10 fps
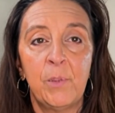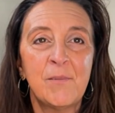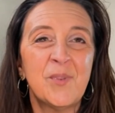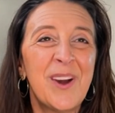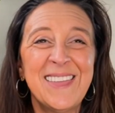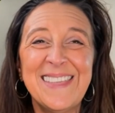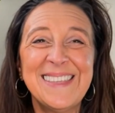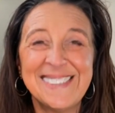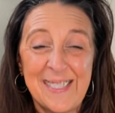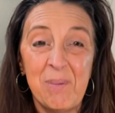So I think
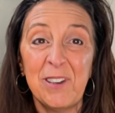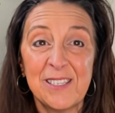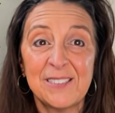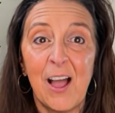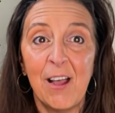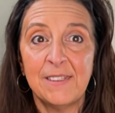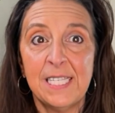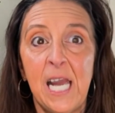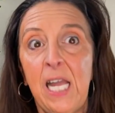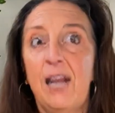the simplest solve is
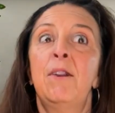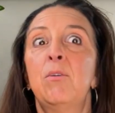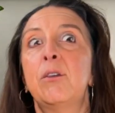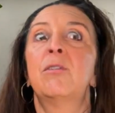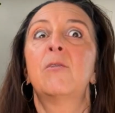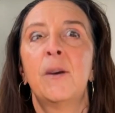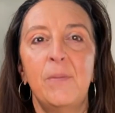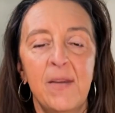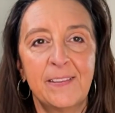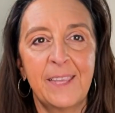not everyone should want to
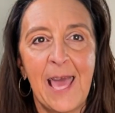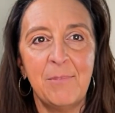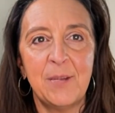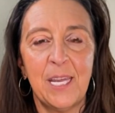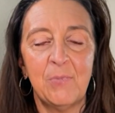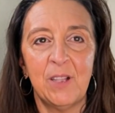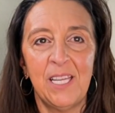be on the cap table.